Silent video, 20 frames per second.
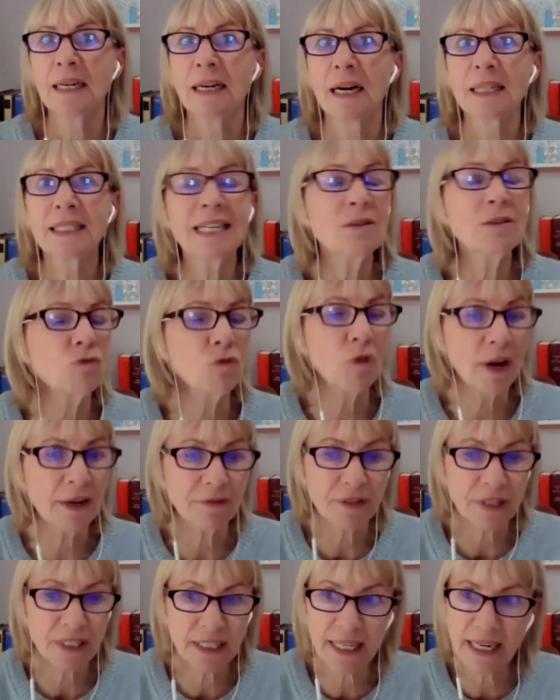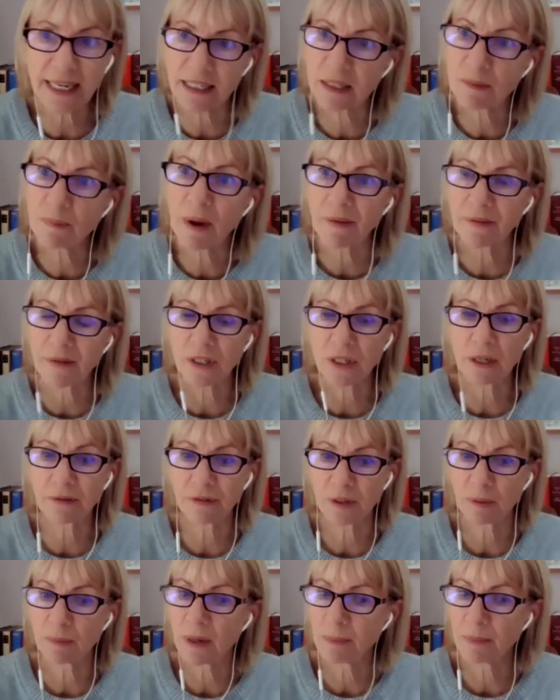I didn't write for six months
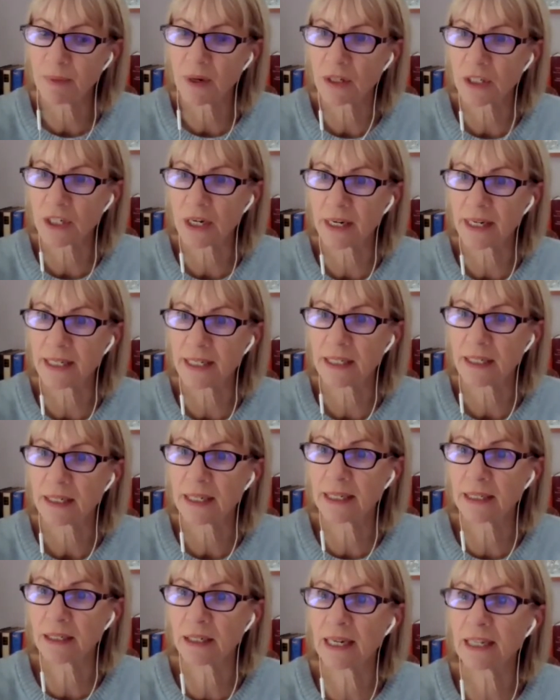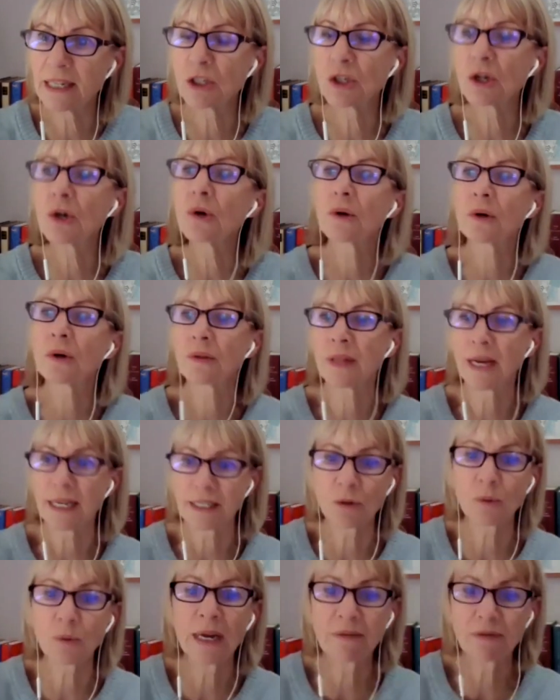after my ma died. It, it took
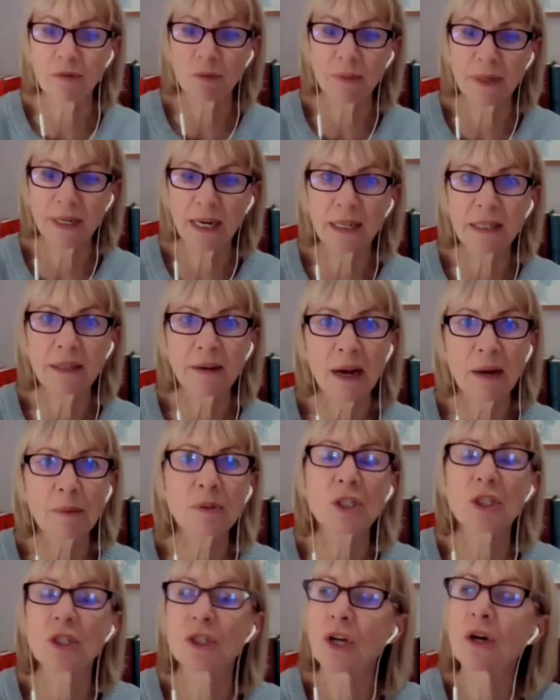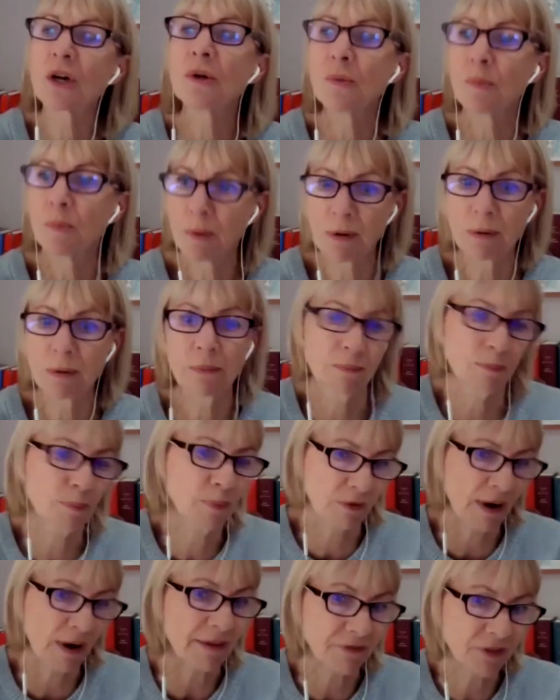that away from me. I, I was so
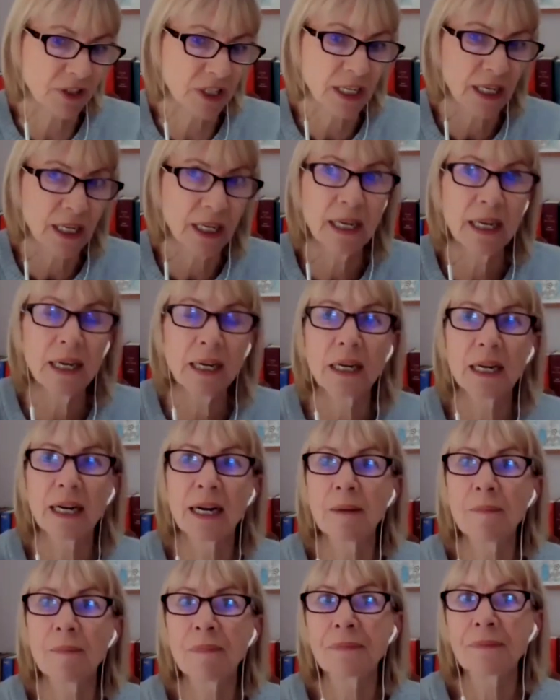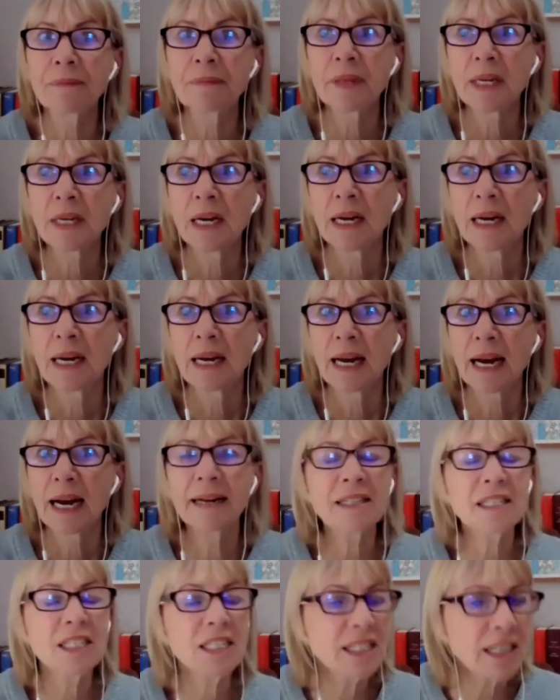bereft. Um, and
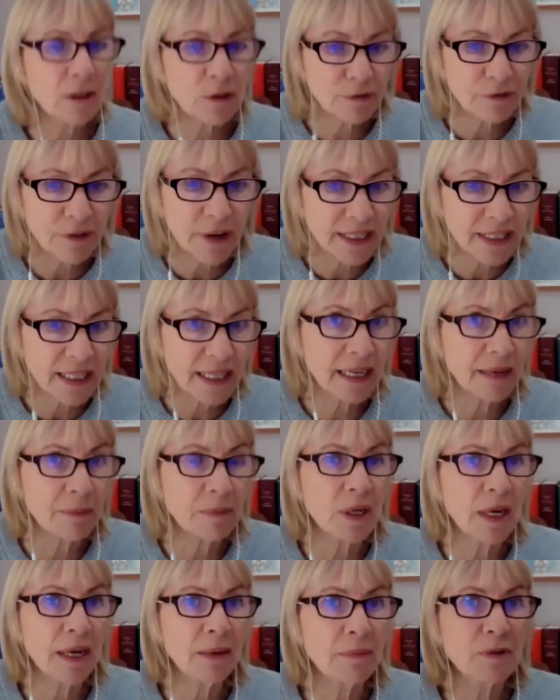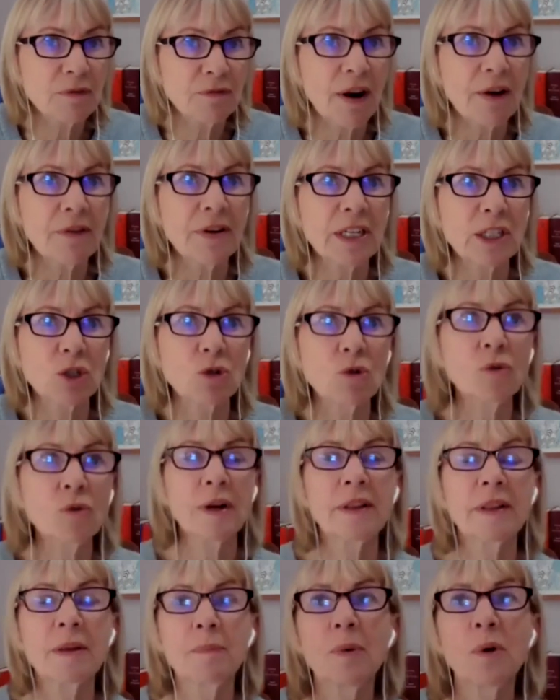I still find it, it, it, was very
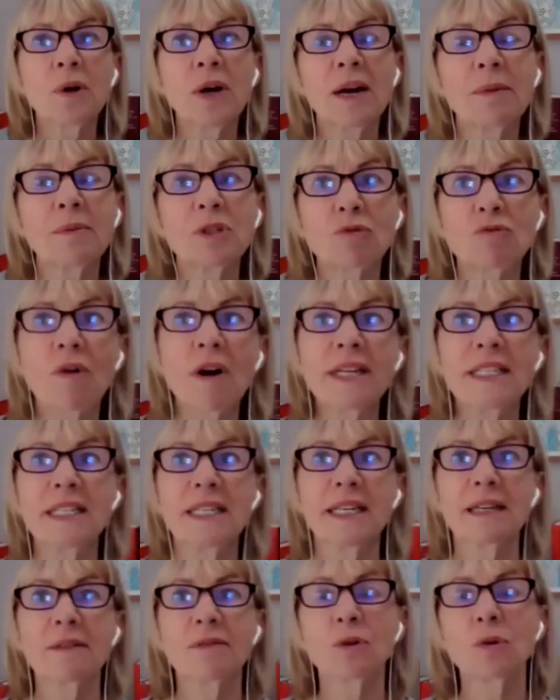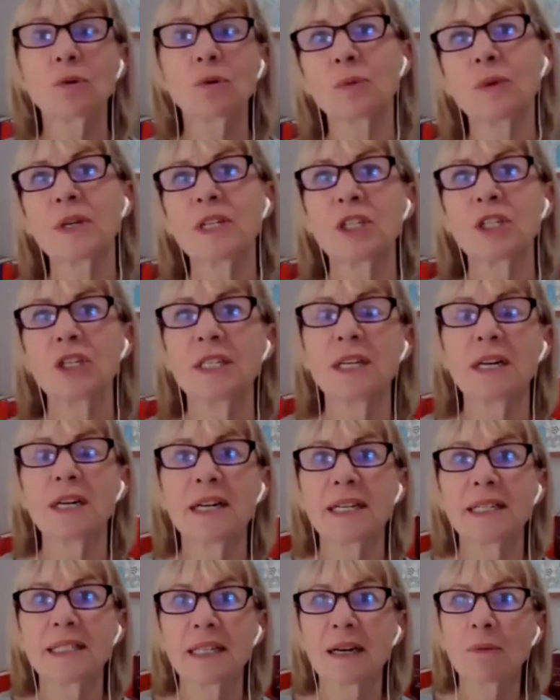extraordinary. The book I was writing, of course, when she
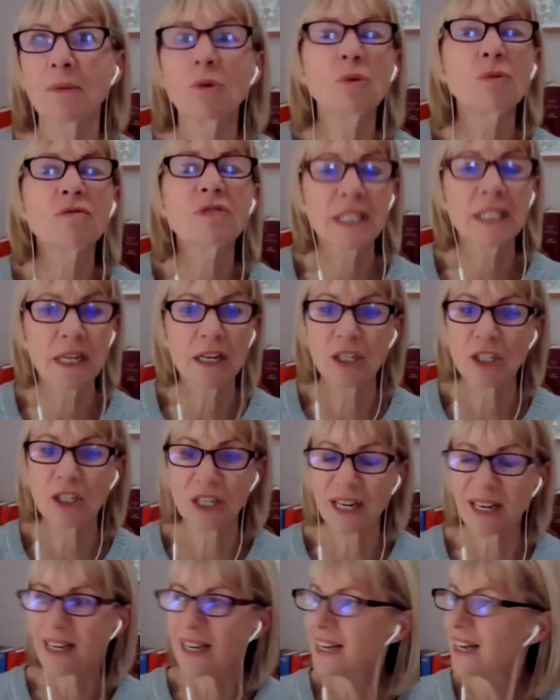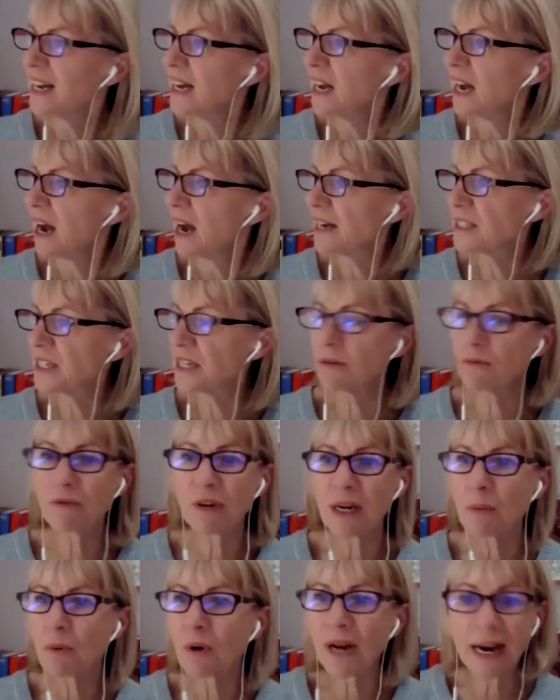died, I was researching, I didn't
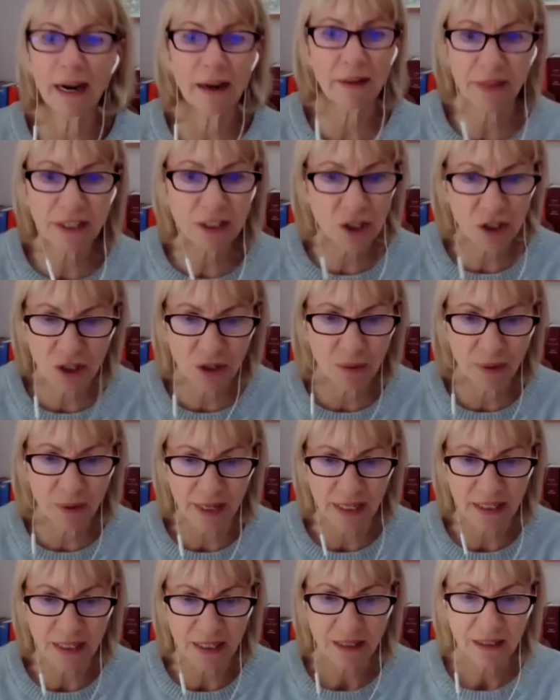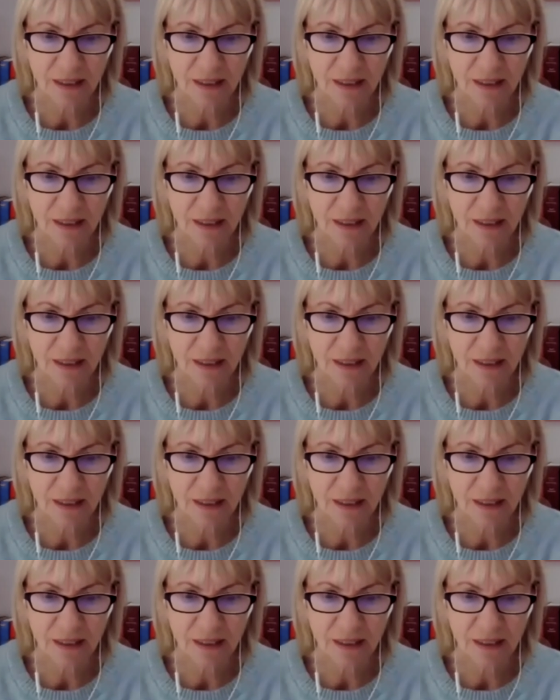really want anything to do with it.